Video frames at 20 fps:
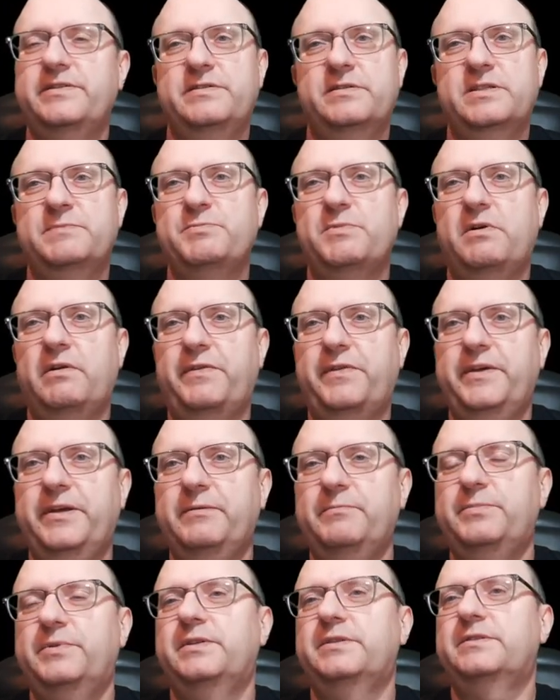It's a small
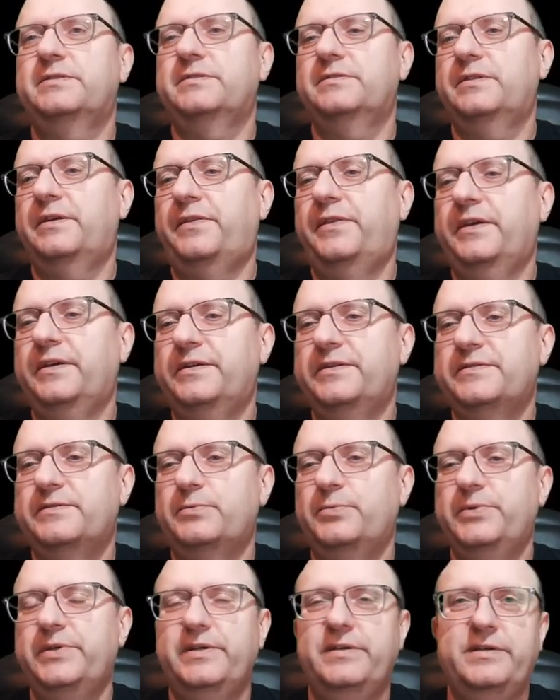thing, but I think
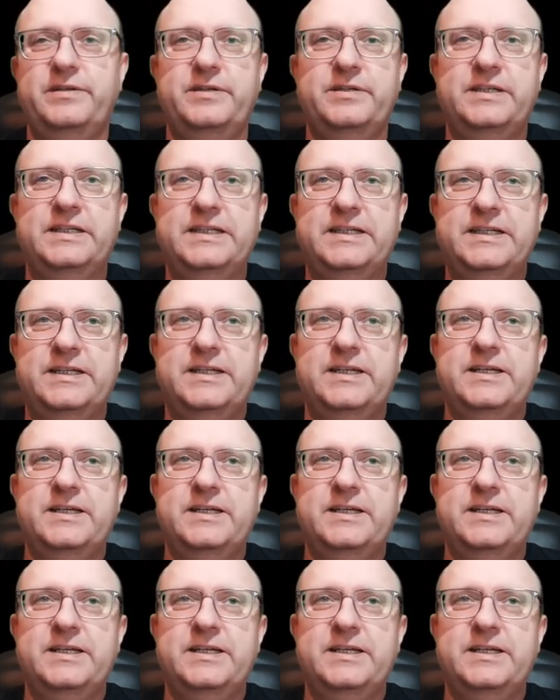it's really